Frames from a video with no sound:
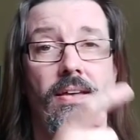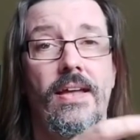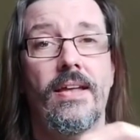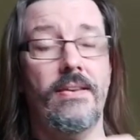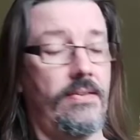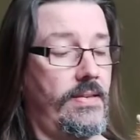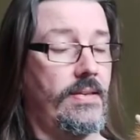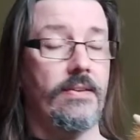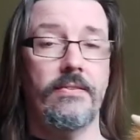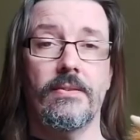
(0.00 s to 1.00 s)
and
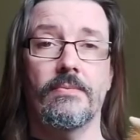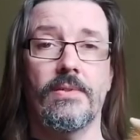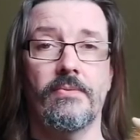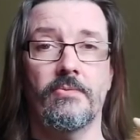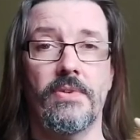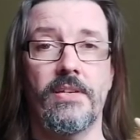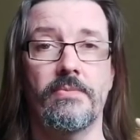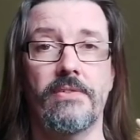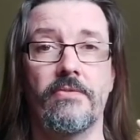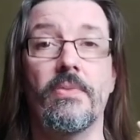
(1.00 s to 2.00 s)
it can sometimes be a
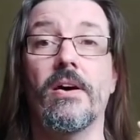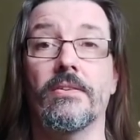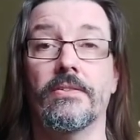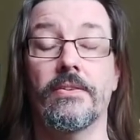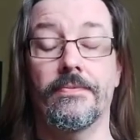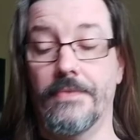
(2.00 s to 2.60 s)
bit of a bastard.